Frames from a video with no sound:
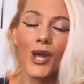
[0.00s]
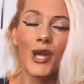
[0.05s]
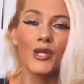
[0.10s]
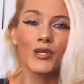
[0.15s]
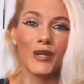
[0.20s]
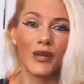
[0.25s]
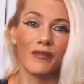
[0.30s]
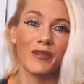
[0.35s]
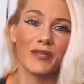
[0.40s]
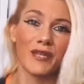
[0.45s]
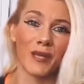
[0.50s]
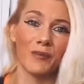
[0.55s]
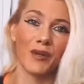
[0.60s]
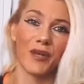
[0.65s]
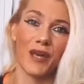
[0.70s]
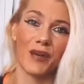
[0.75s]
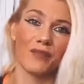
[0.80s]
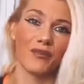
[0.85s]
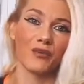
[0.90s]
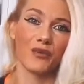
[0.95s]
So every time
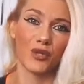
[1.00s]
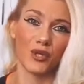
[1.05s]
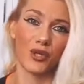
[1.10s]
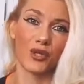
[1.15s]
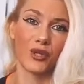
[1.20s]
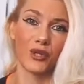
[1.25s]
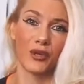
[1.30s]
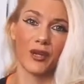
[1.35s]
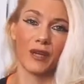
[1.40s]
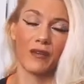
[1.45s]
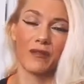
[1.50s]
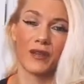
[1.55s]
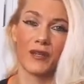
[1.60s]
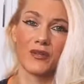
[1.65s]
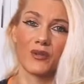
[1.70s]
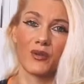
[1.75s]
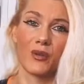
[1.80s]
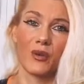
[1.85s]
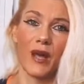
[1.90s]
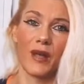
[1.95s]
you have those sugar
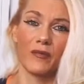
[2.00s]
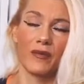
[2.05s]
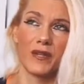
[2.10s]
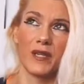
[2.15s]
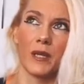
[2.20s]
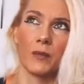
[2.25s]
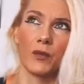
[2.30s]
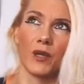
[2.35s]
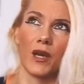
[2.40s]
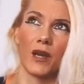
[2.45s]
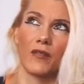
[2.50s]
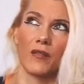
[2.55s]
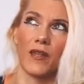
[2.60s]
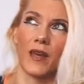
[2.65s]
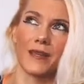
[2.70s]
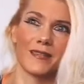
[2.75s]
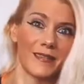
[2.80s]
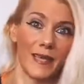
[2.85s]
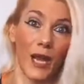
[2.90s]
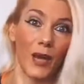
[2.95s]
cravings, or every time you have
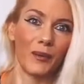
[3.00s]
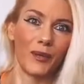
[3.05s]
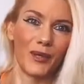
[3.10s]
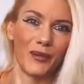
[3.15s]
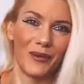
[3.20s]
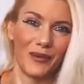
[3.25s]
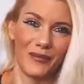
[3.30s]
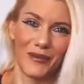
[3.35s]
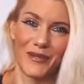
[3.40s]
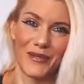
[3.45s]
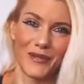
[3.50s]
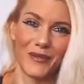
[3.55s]
that dairy cravings,